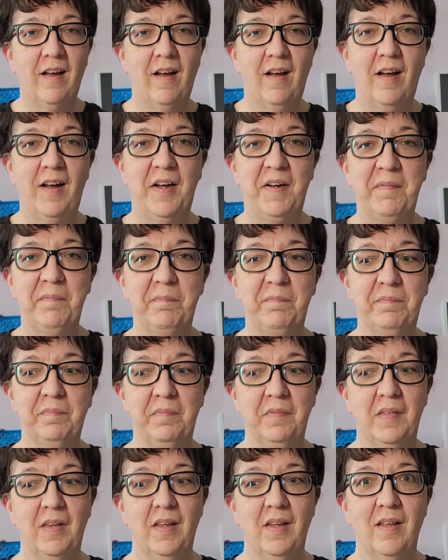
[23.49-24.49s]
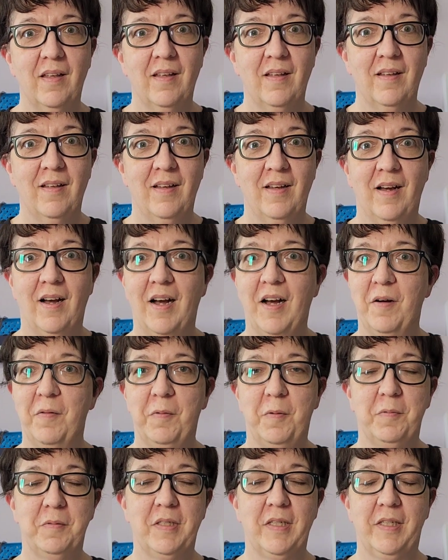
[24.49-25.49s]
I
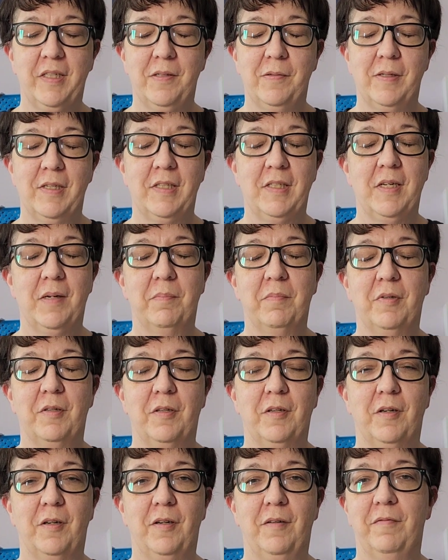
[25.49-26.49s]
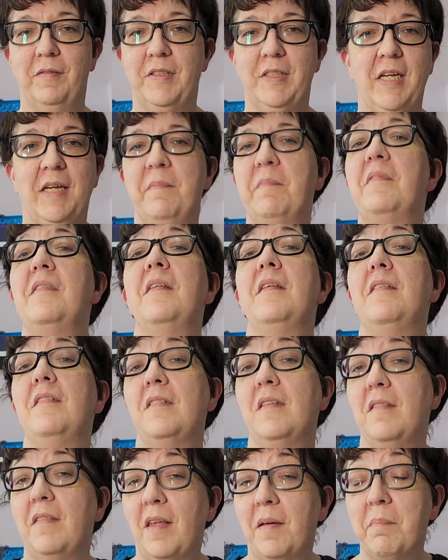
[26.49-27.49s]
won't tell you what number of attempts this
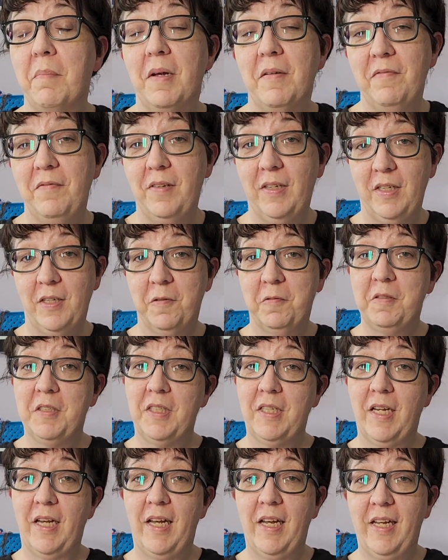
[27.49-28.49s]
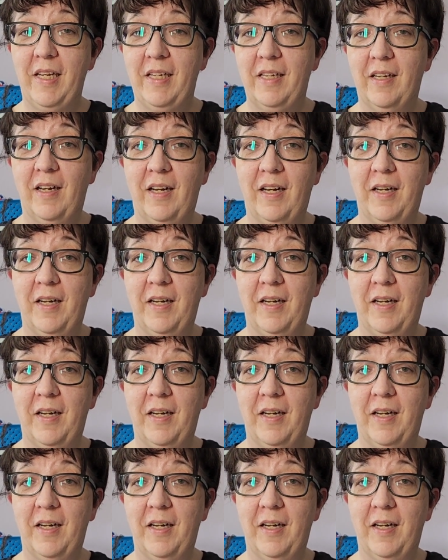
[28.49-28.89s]
is at my video today,